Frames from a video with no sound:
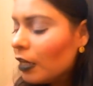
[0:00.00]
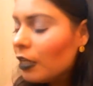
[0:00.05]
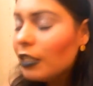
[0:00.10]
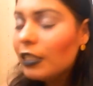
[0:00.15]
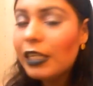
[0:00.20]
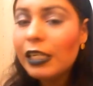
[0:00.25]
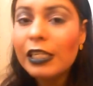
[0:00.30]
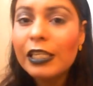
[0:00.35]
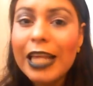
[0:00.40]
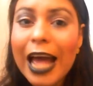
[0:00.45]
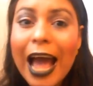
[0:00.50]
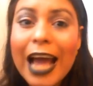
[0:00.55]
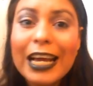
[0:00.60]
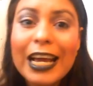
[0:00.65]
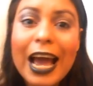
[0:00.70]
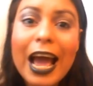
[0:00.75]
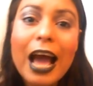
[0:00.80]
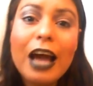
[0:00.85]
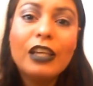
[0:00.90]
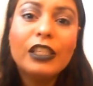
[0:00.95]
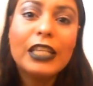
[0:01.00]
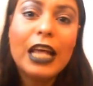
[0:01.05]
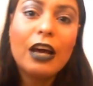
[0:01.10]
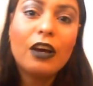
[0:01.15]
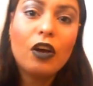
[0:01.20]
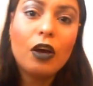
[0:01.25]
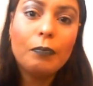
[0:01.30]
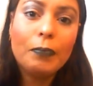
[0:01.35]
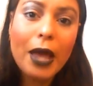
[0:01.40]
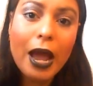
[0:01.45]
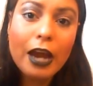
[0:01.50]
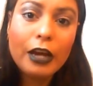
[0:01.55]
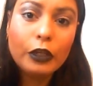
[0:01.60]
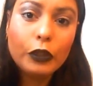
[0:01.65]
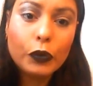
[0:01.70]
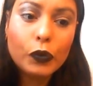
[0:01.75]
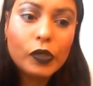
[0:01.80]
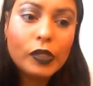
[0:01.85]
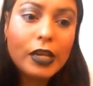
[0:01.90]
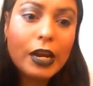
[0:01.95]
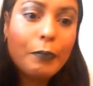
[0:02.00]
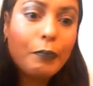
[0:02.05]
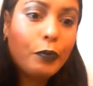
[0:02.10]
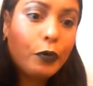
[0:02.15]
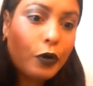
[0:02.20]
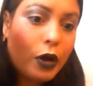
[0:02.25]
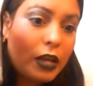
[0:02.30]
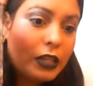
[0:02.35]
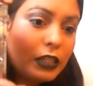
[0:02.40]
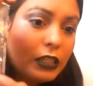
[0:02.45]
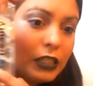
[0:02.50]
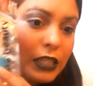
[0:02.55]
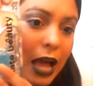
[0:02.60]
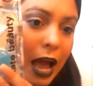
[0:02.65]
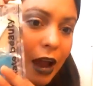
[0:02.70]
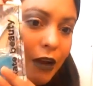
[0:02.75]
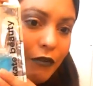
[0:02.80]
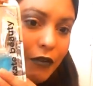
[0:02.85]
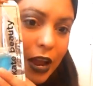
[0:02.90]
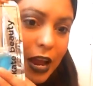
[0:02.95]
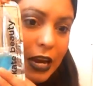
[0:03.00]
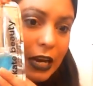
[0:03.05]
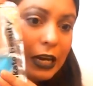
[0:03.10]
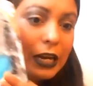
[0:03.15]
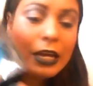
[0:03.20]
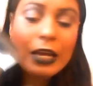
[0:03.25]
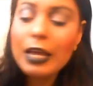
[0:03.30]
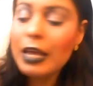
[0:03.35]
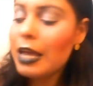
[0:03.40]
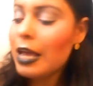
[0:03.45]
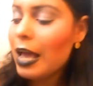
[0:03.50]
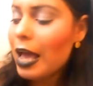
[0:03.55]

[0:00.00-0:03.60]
Since iCanHouse.com are doing their products already,